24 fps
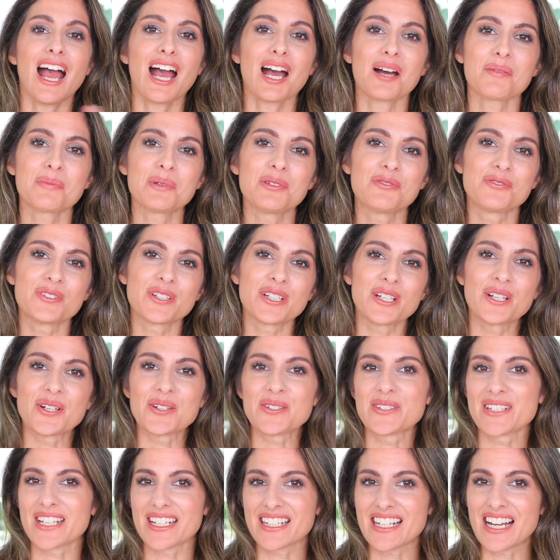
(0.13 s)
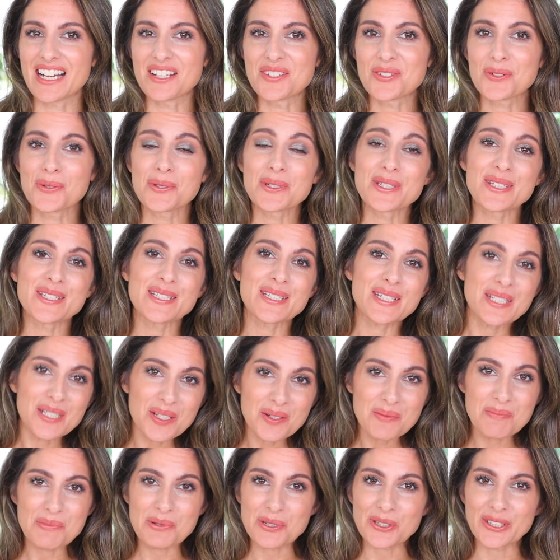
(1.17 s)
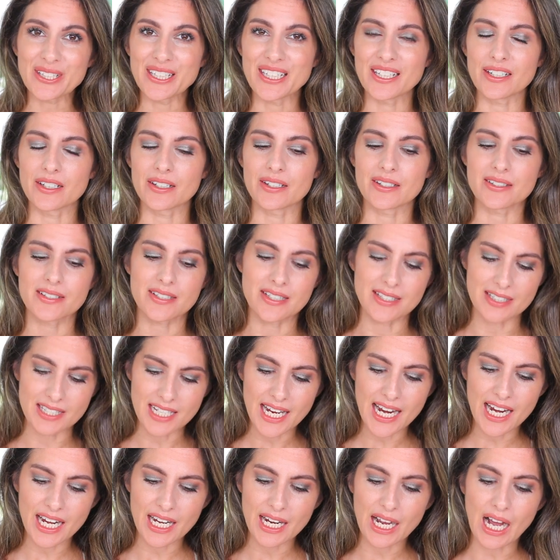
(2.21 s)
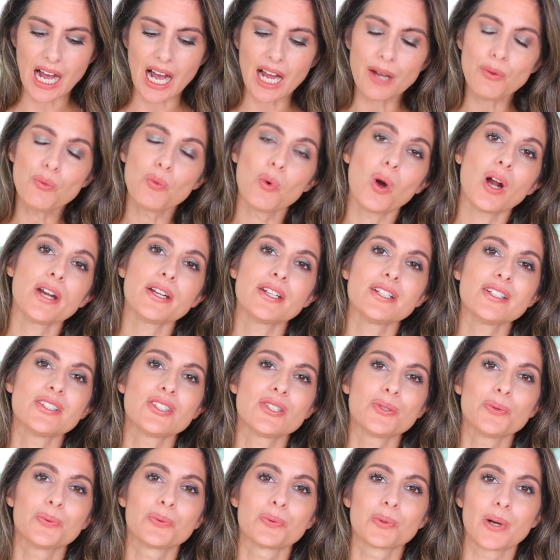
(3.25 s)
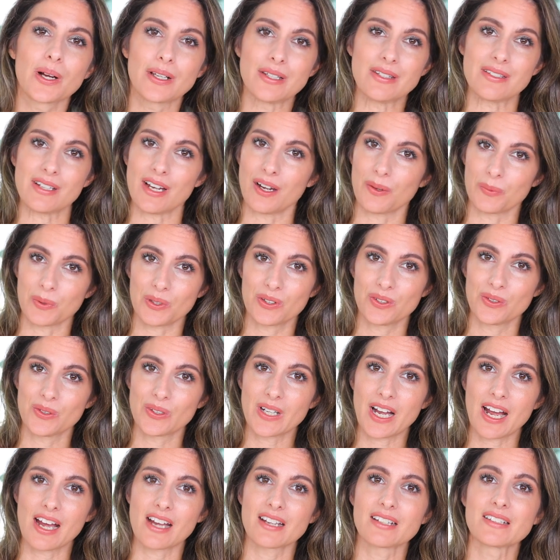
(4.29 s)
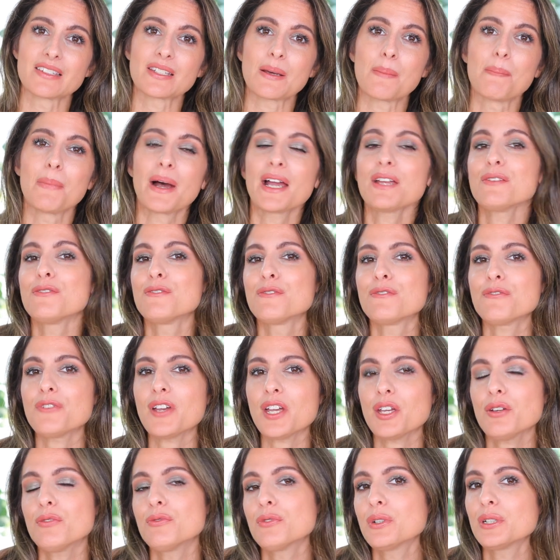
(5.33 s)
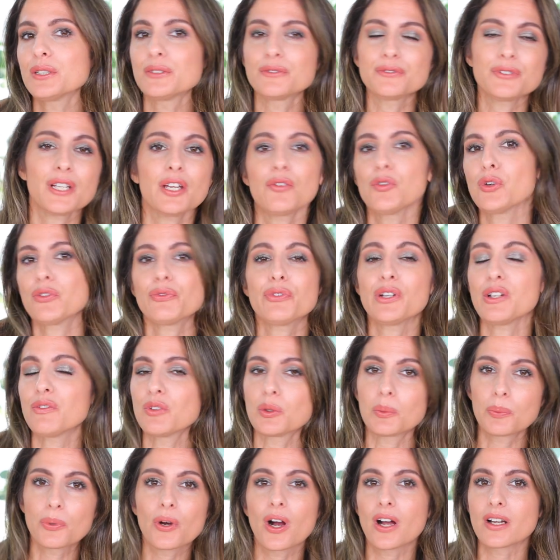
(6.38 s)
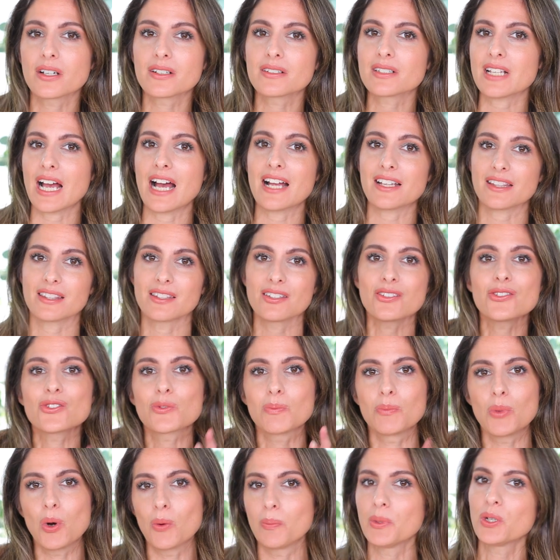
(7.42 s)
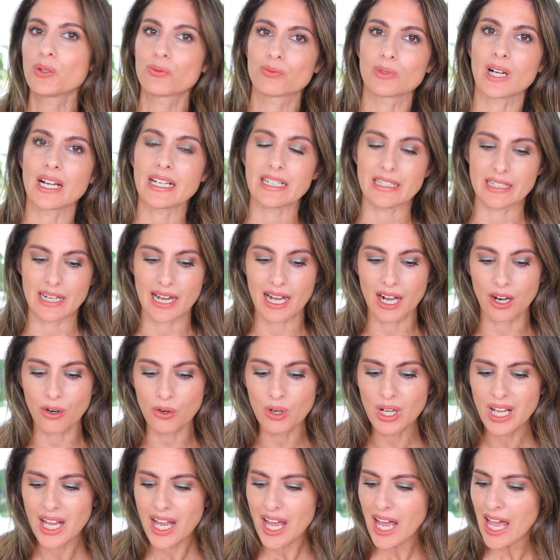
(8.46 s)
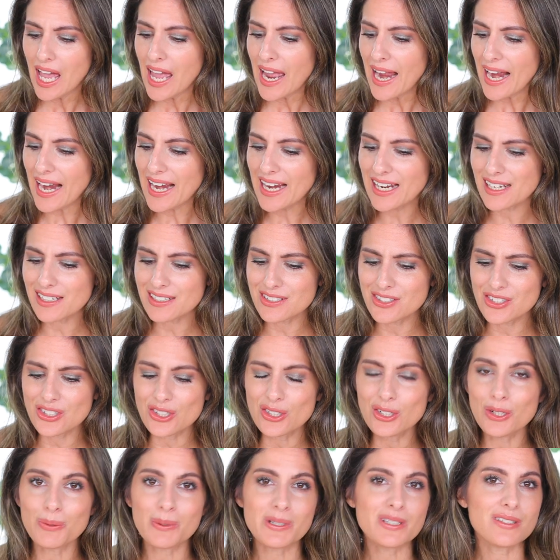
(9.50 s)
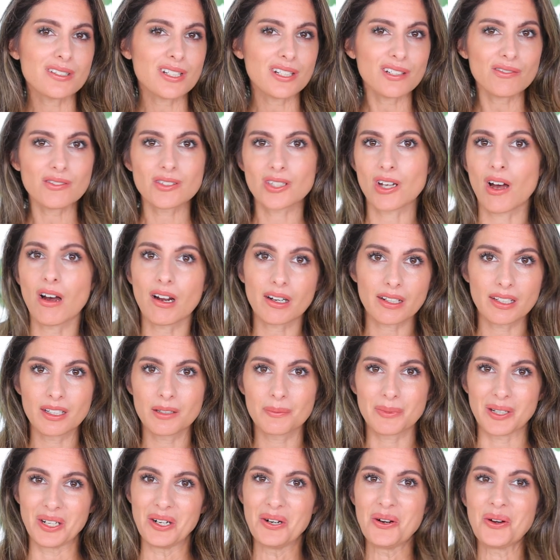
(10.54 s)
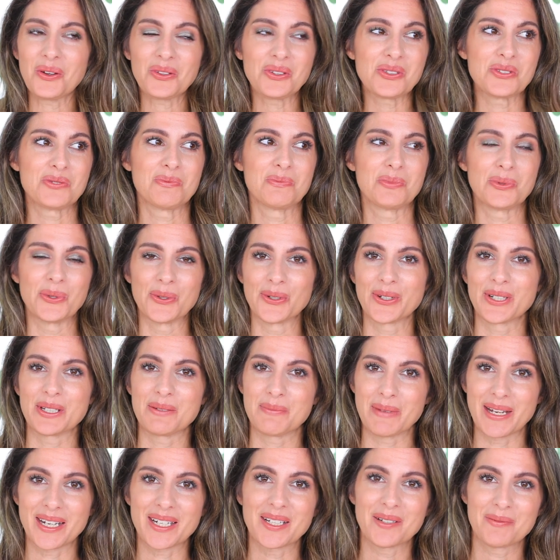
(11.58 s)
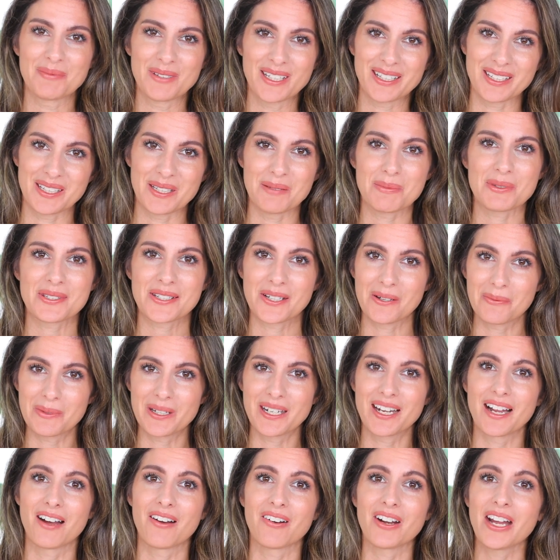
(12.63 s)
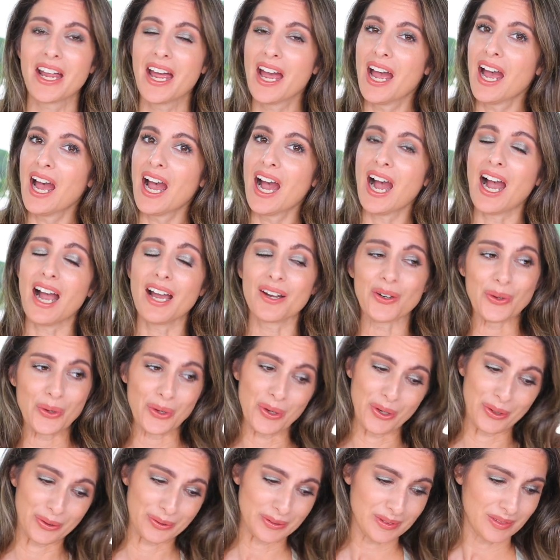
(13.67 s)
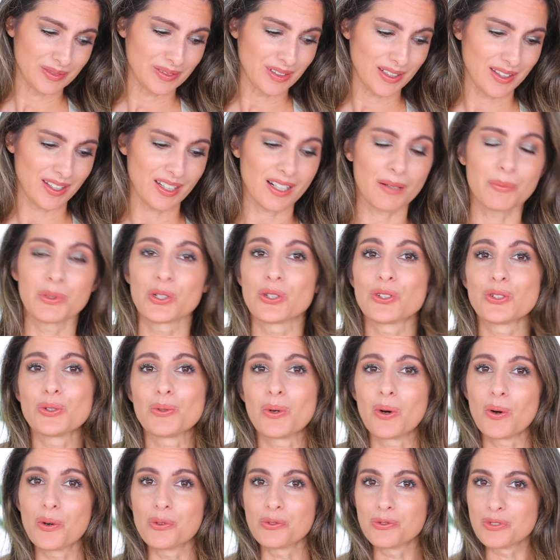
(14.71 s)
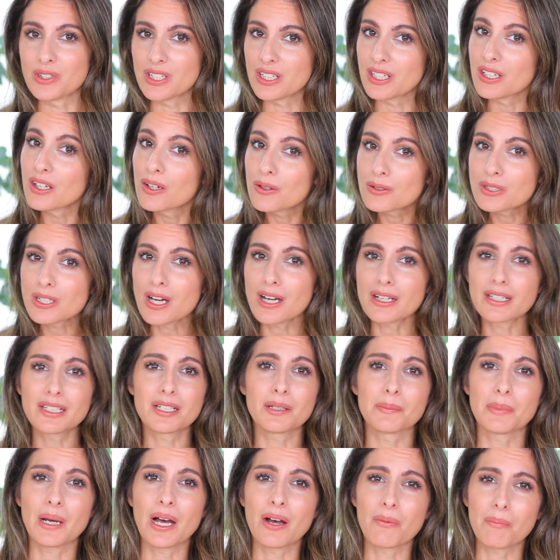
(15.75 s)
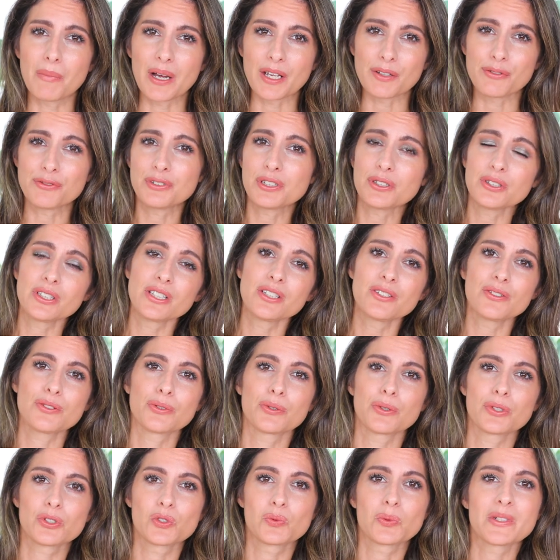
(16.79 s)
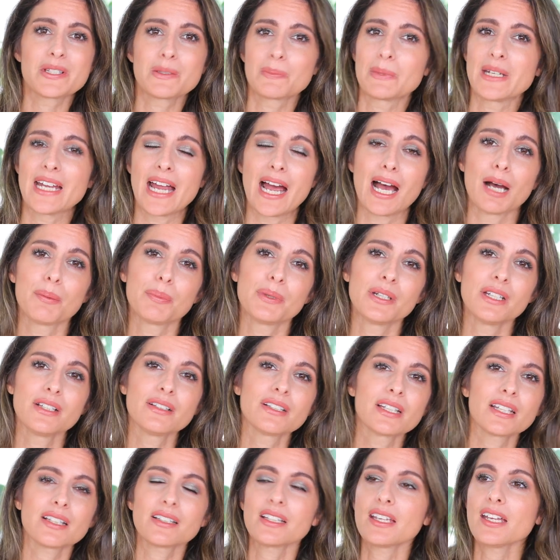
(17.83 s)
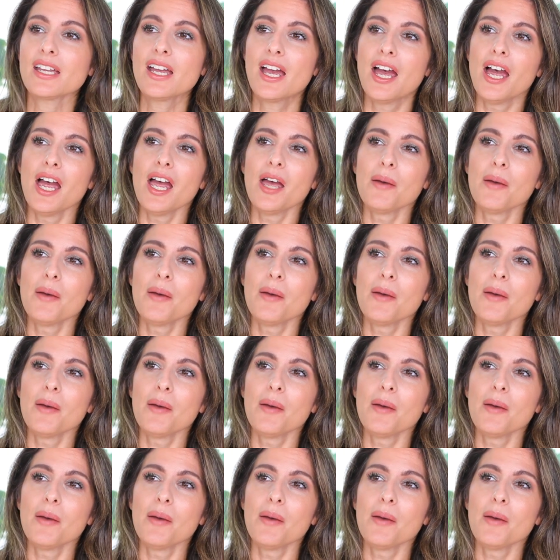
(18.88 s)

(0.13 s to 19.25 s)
Happy video day, guys. Christina Brooke here. Today, I wanted to run down with you guys my favorite, favorite, favorite products at this moment right now. And, you know, instead of talking about all this boring makeup that keeps coming out, I don't know. I think I'm going to do a whole video talking about my feelings towards what's been happening lately.